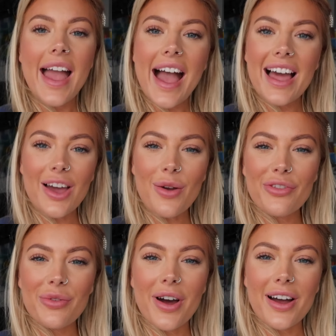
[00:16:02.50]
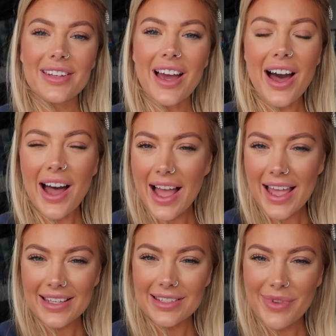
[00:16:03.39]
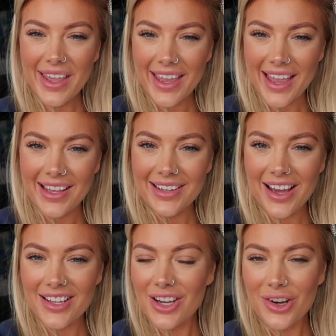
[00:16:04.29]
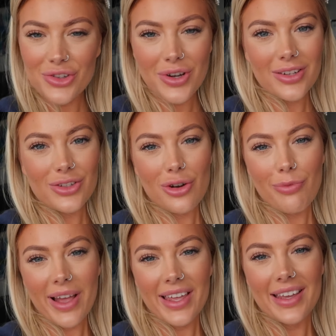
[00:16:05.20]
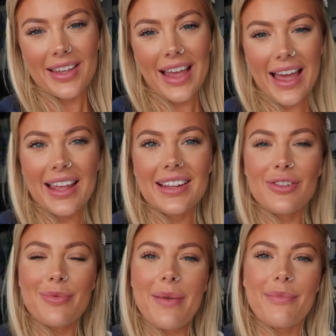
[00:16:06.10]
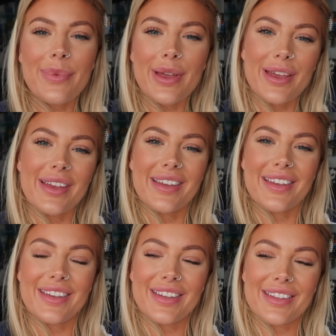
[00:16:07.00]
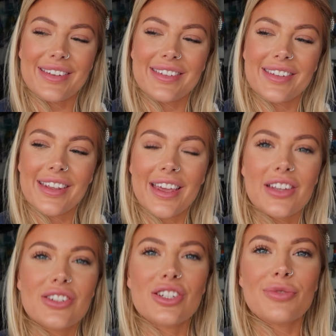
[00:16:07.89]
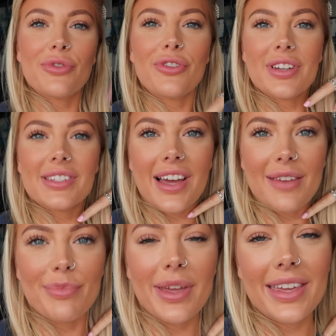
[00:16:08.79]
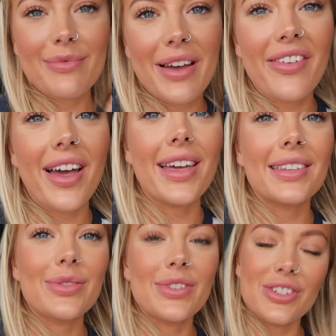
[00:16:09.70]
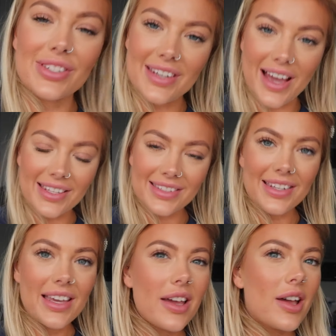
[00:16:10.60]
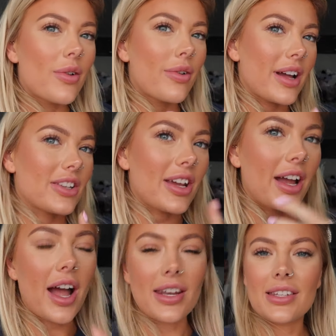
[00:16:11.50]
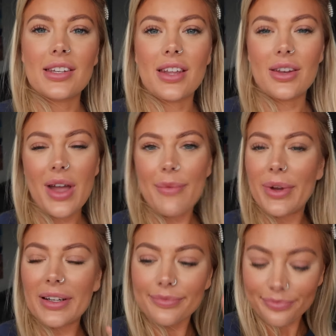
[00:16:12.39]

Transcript: Hello everyone, hi, it's me again. I told you I'd drop back in, and I remembered just before I started picking my face, which is nice. Well, actually I kind of did anyway, but